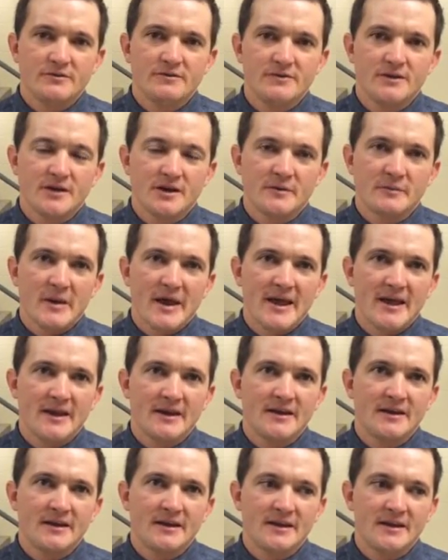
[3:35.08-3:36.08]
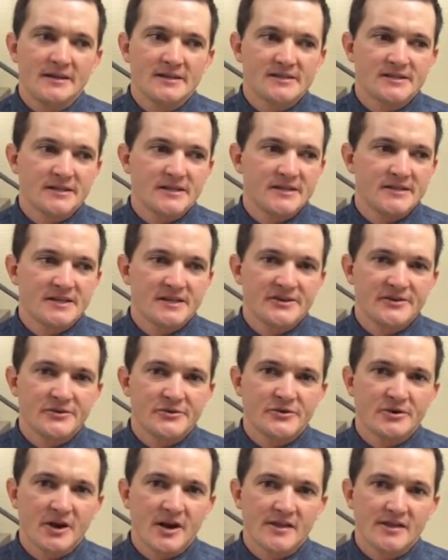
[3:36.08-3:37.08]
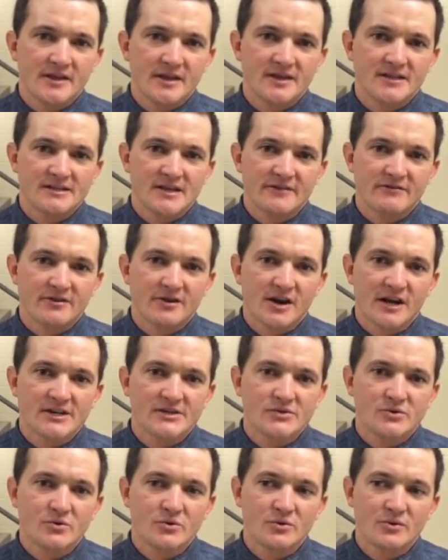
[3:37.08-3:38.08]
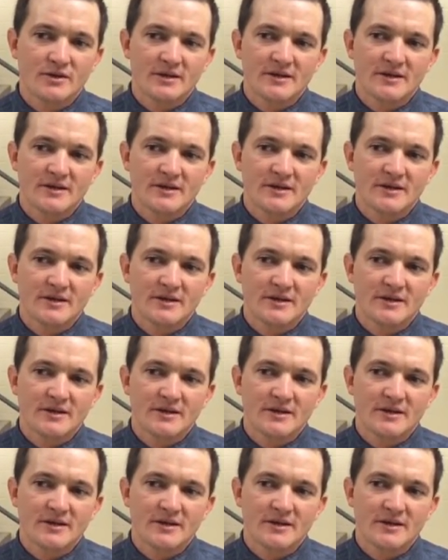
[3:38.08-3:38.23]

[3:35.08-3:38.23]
young man, and he's going to do great things after high school.